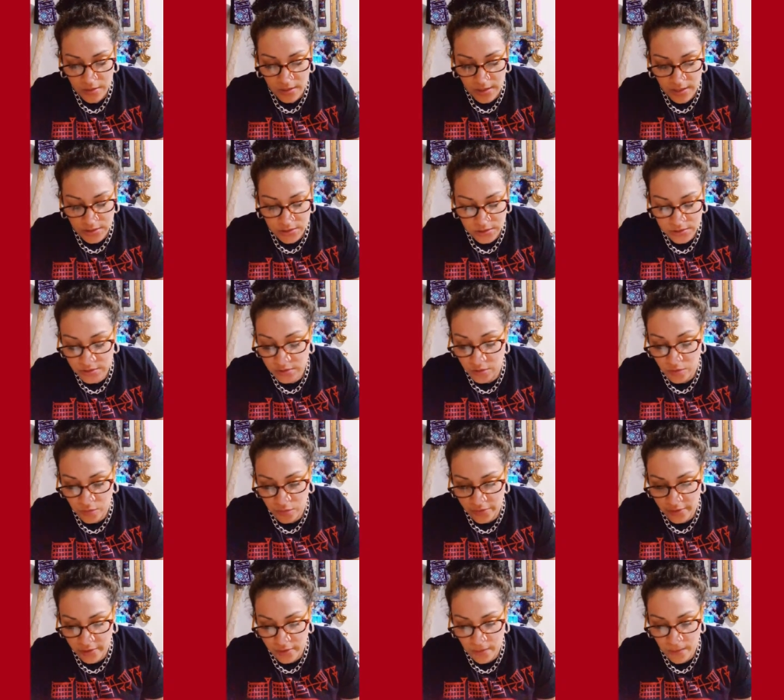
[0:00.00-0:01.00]
I just go
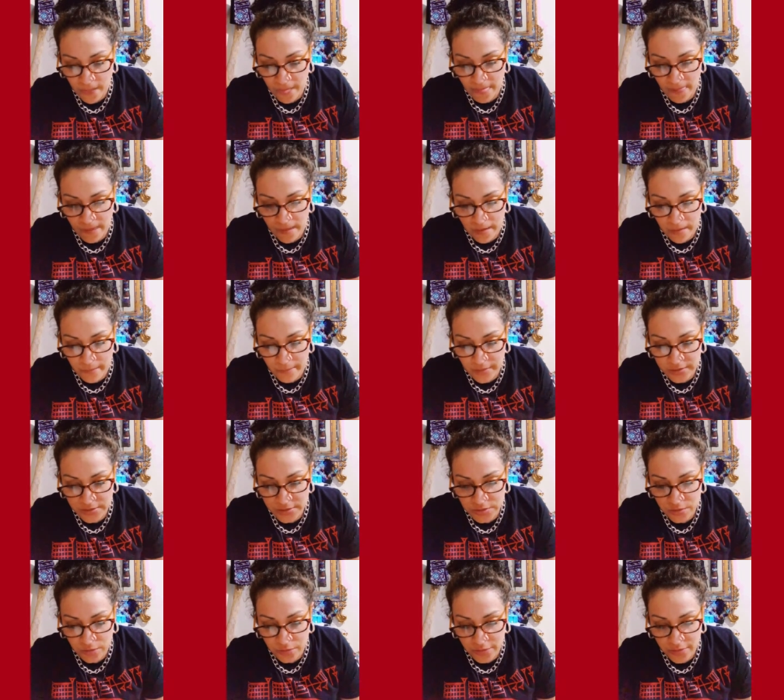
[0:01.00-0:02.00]
there, um, I
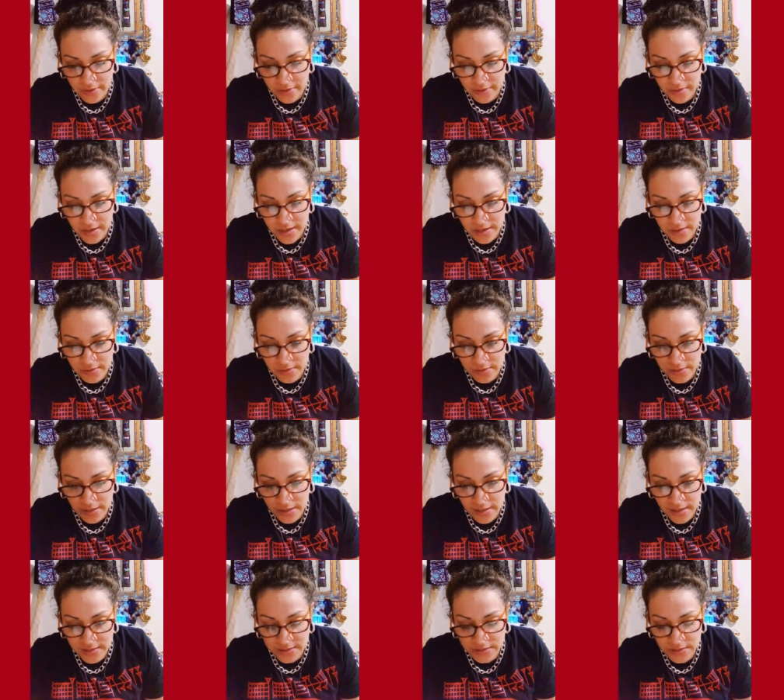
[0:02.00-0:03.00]
just go there, and
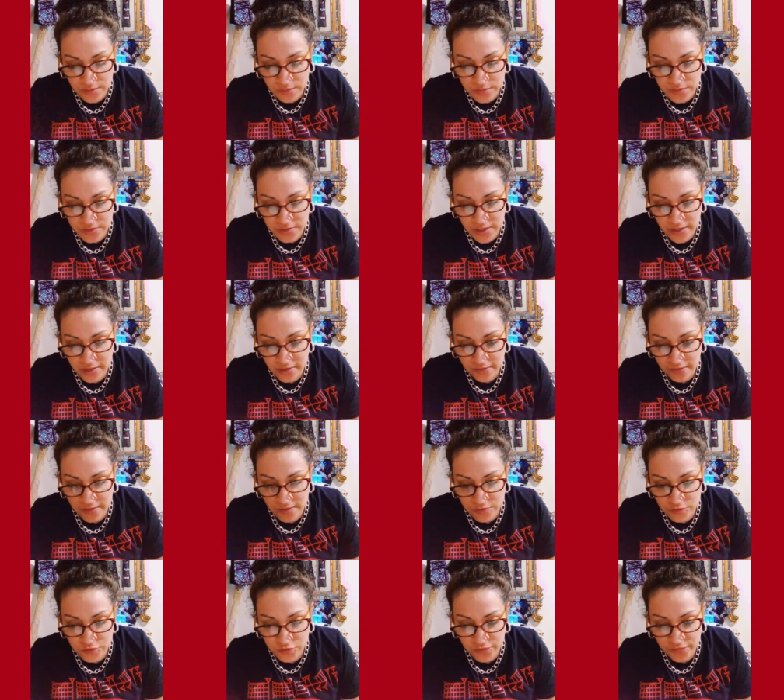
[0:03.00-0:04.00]
as I was kind of, I
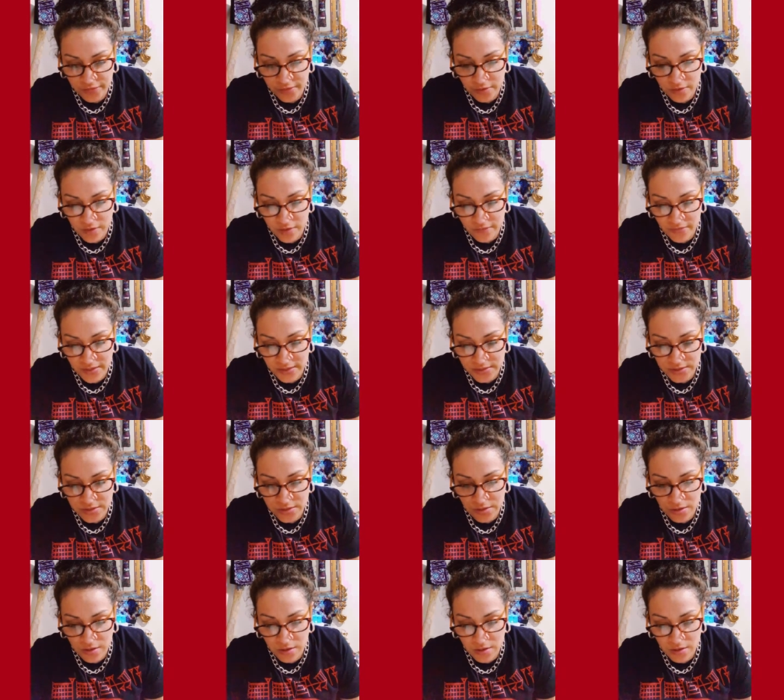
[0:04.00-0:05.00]
was drifting off, I
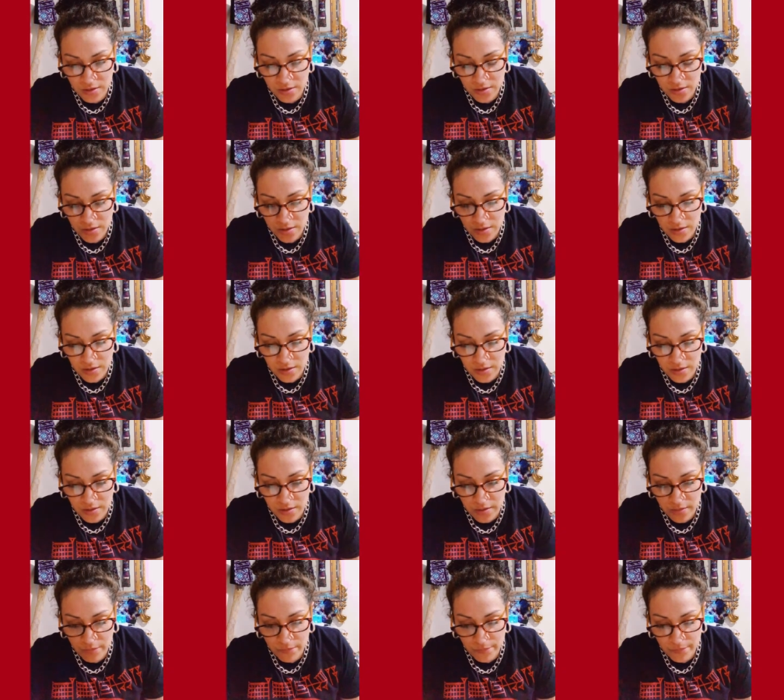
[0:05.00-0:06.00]
saw,
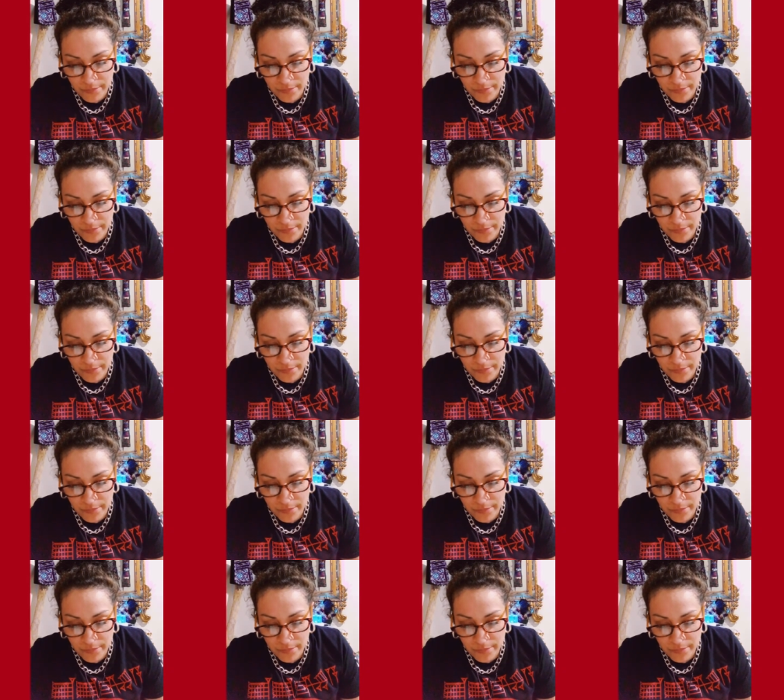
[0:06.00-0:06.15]
um,